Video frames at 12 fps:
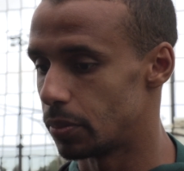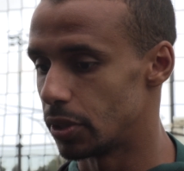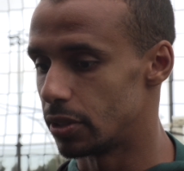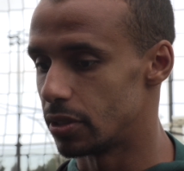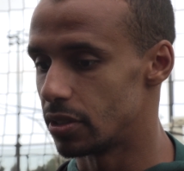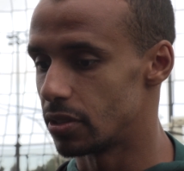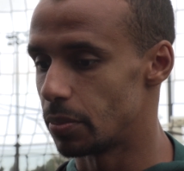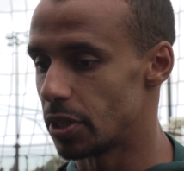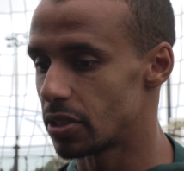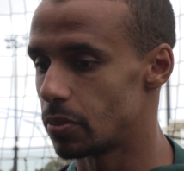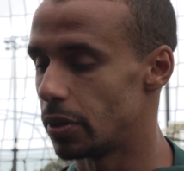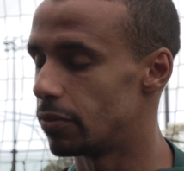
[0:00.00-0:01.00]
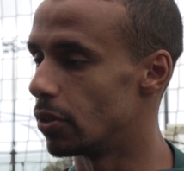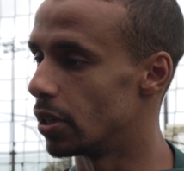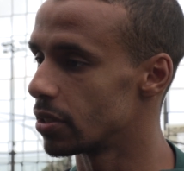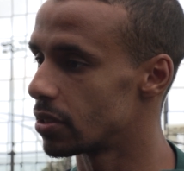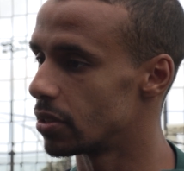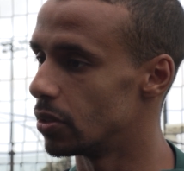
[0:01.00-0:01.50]
but this is the best way for
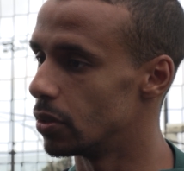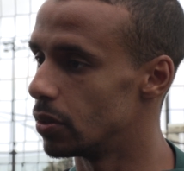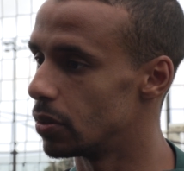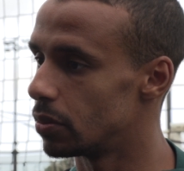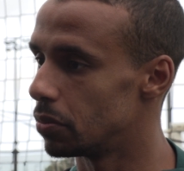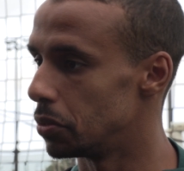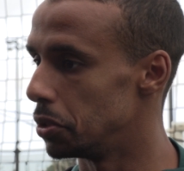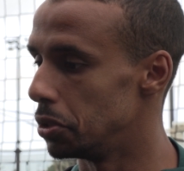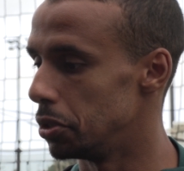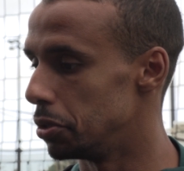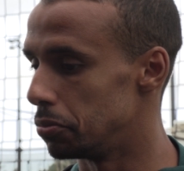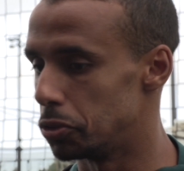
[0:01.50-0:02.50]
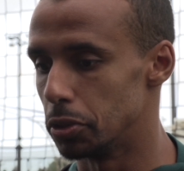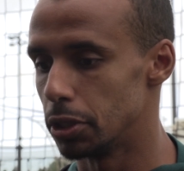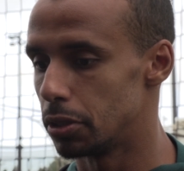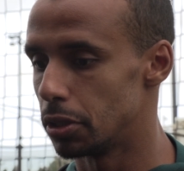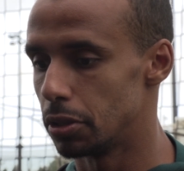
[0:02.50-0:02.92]
us, so we do it,